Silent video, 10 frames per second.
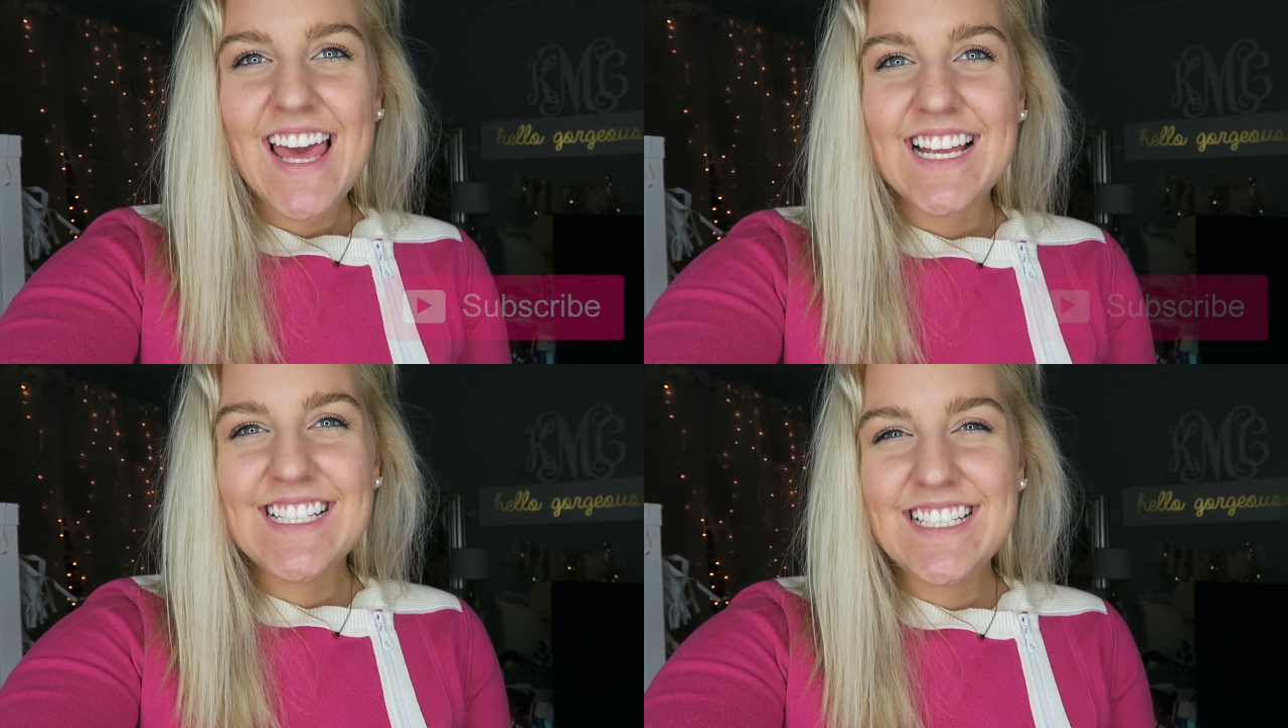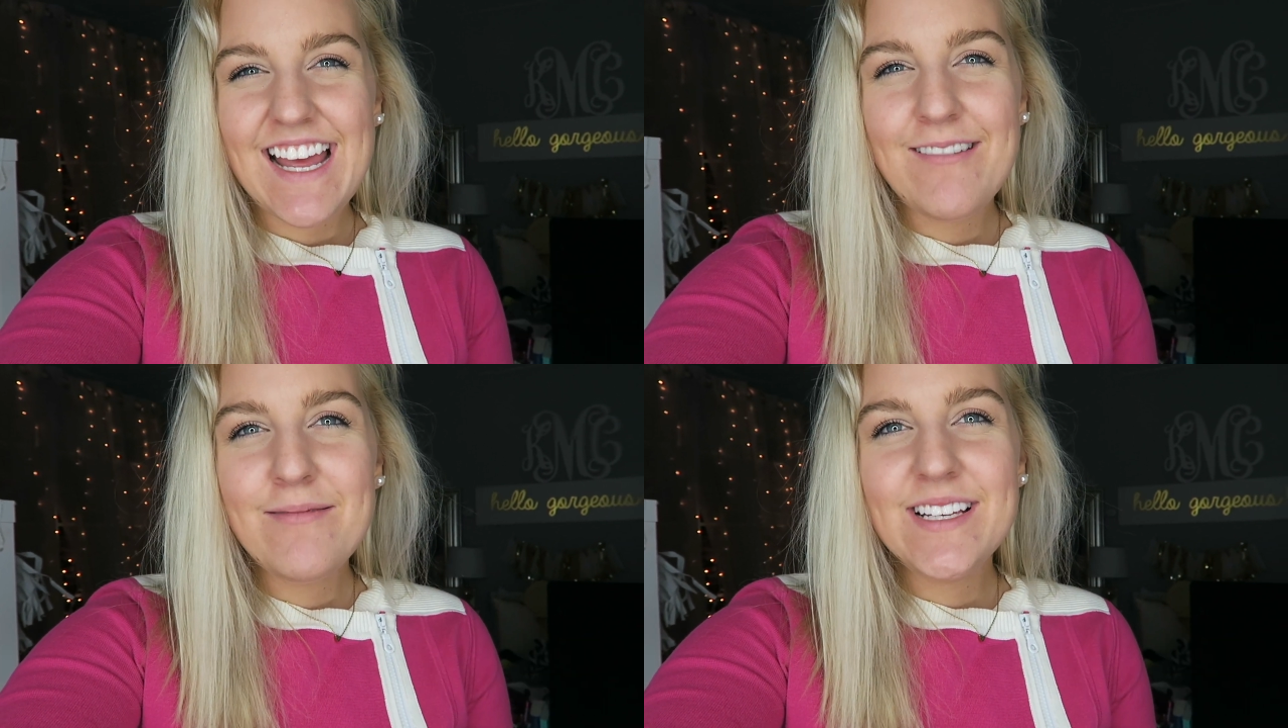And today
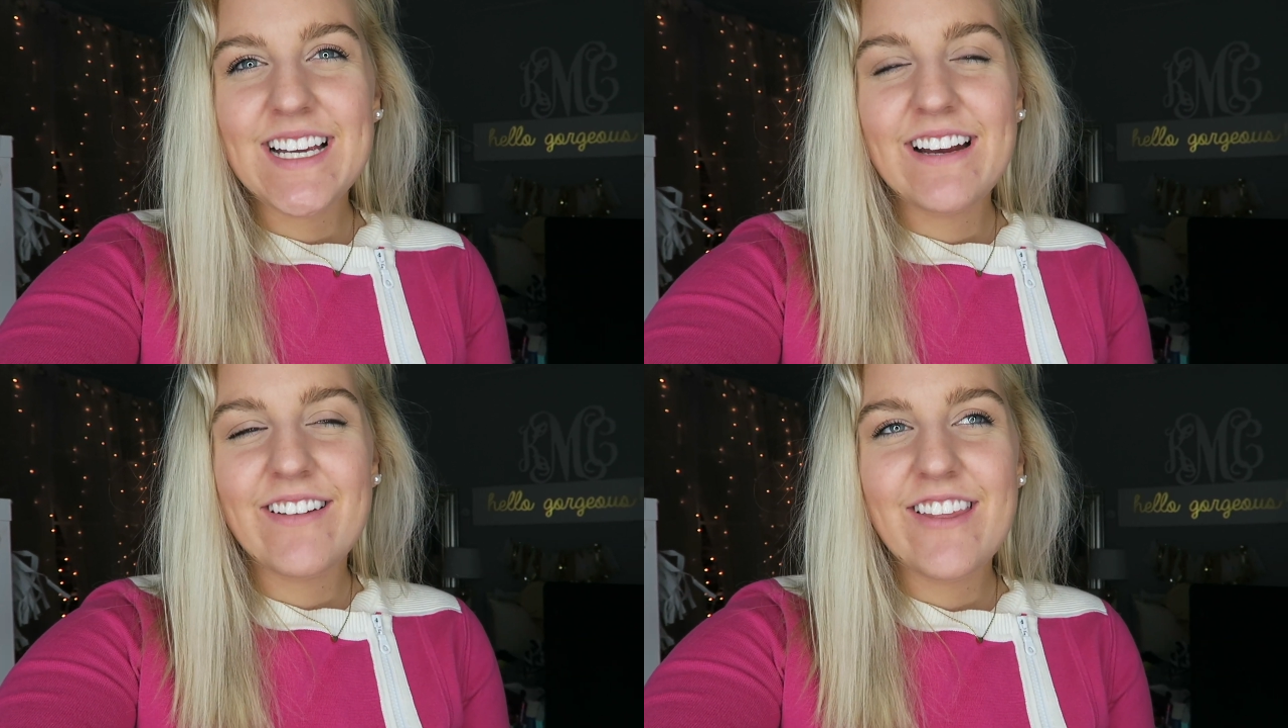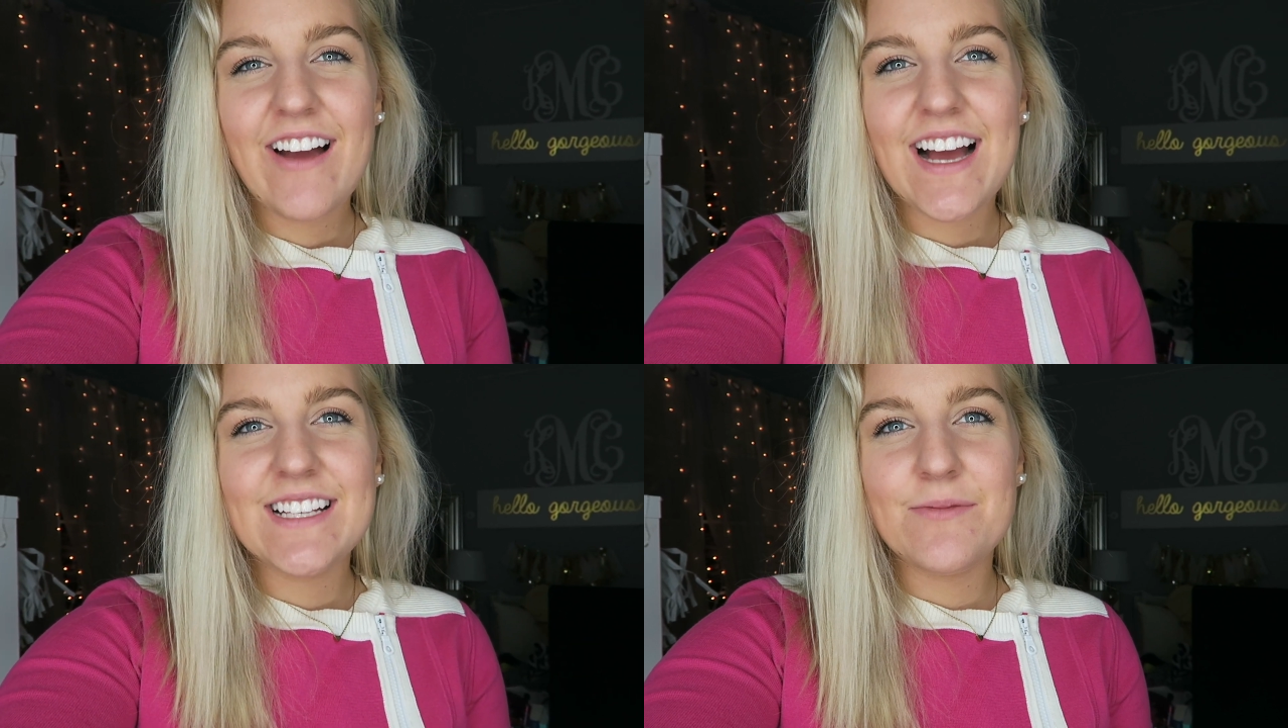I'm going to be sharing with you
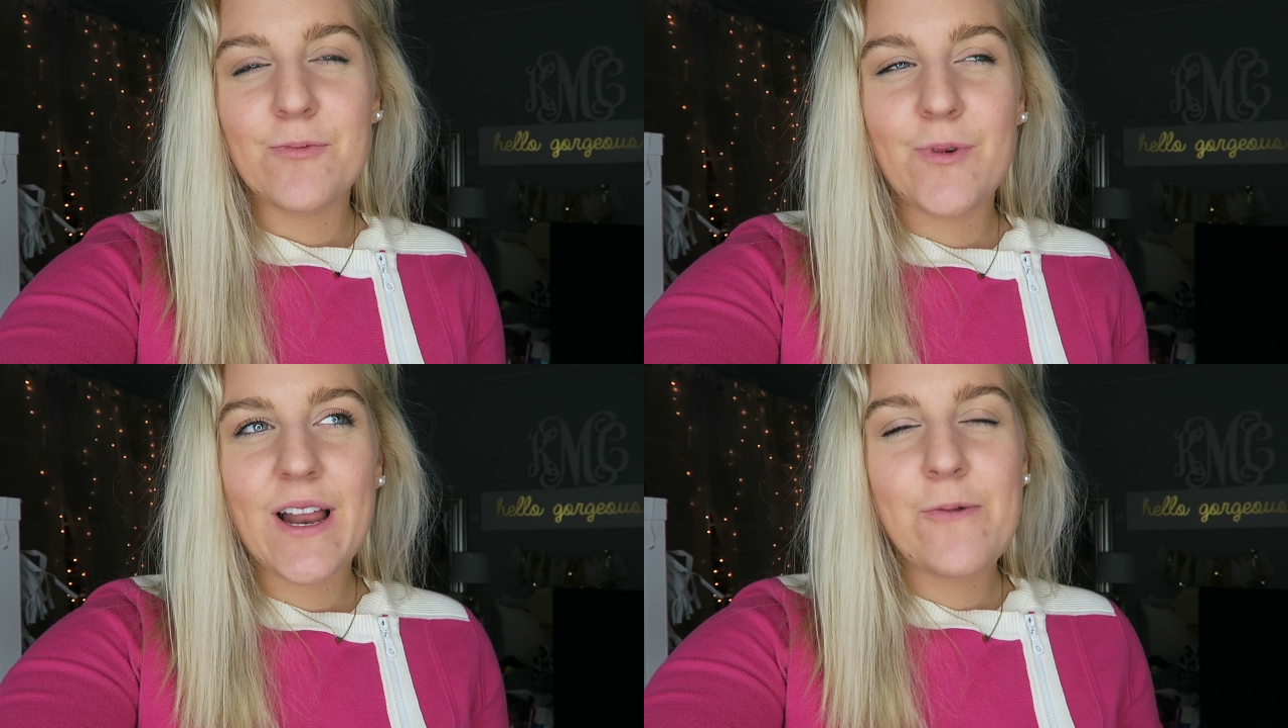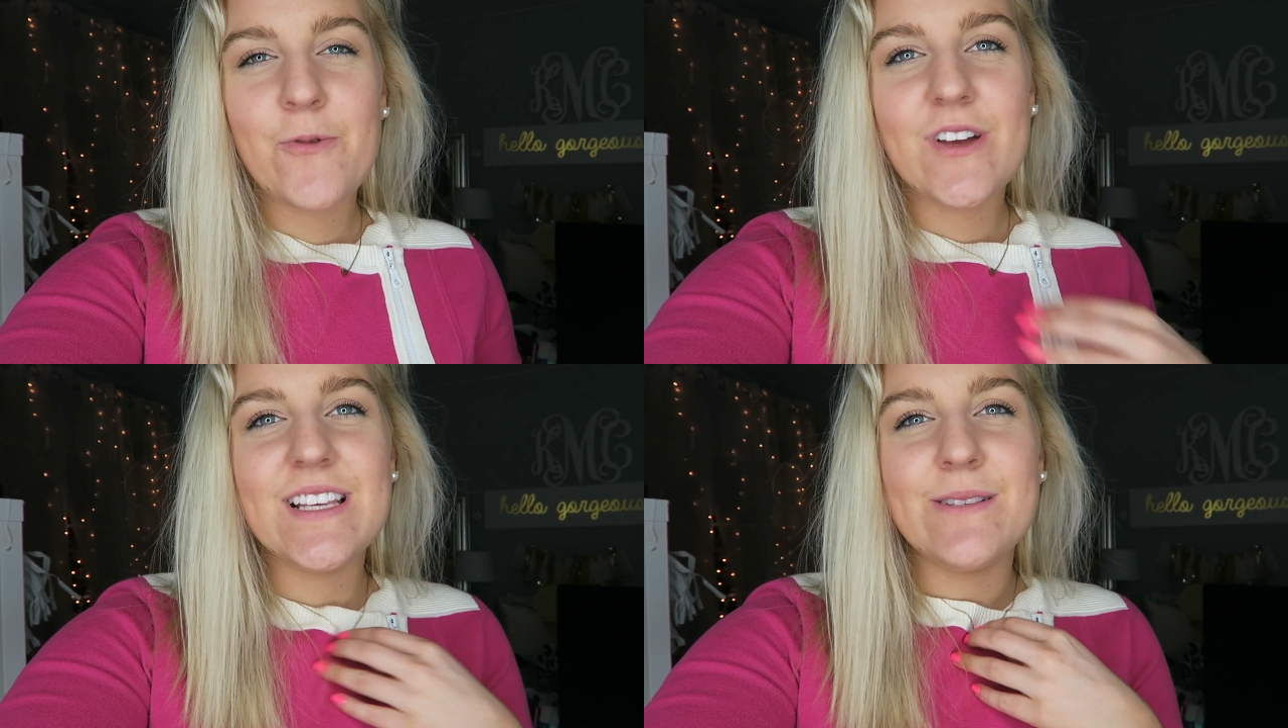guys what I
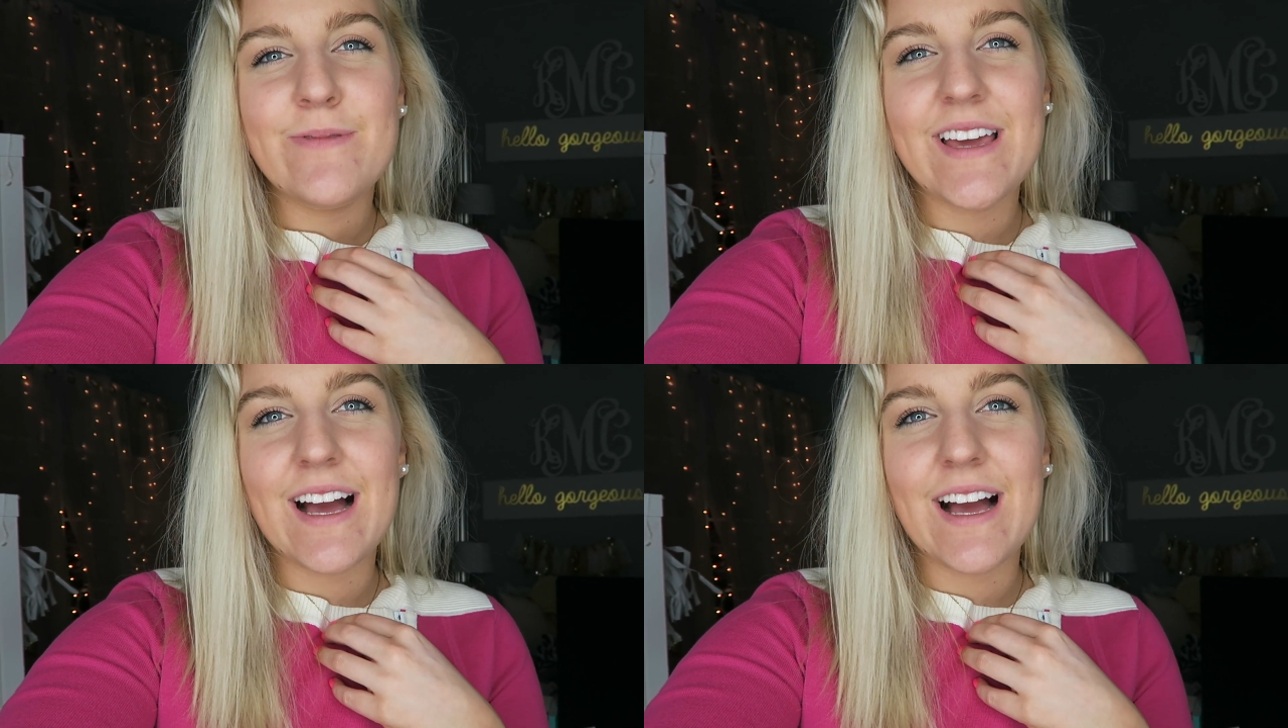wore this week.